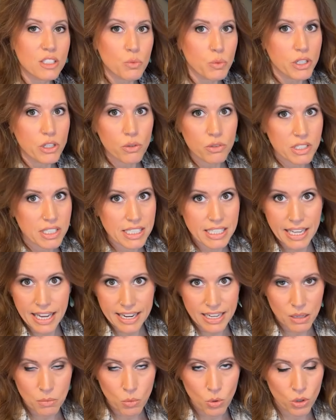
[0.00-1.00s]
we don't see
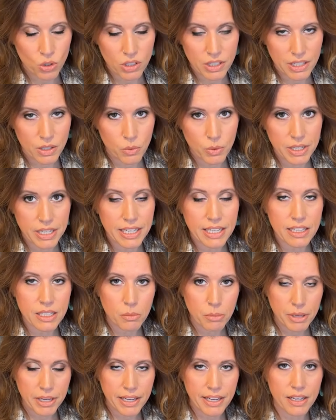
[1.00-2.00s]
any more liquid in the
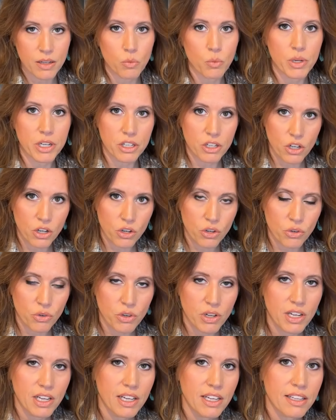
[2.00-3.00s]
pan, we know
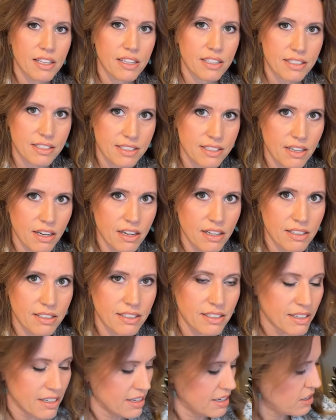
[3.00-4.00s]
that it's done.
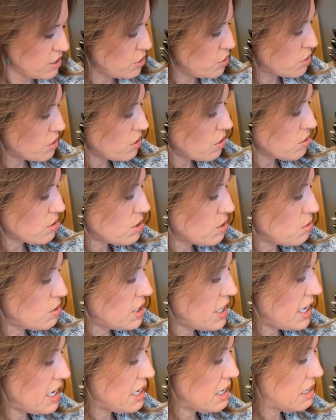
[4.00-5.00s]
You can also
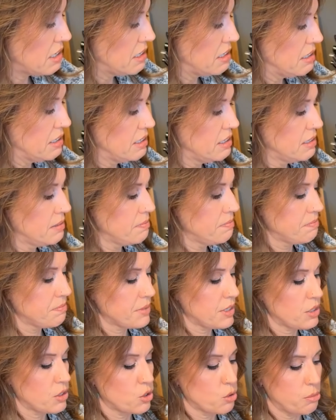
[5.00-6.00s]
take
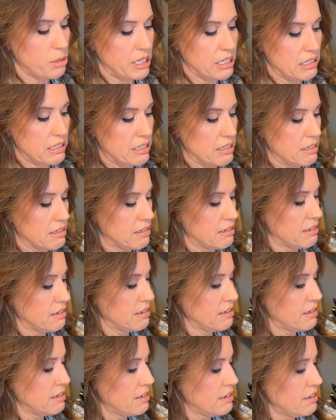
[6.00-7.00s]
a little bit
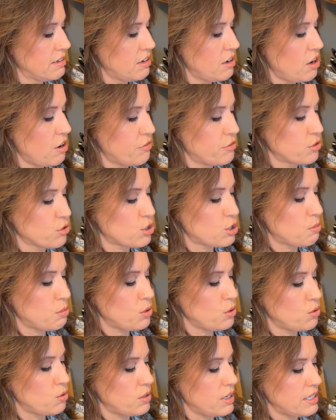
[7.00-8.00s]
off your
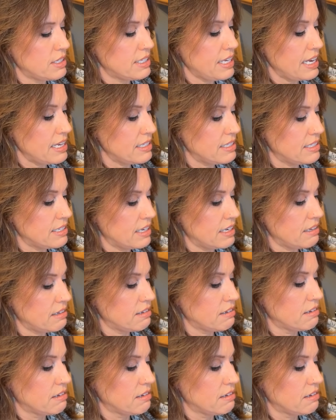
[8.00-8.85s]
spoon and taste it.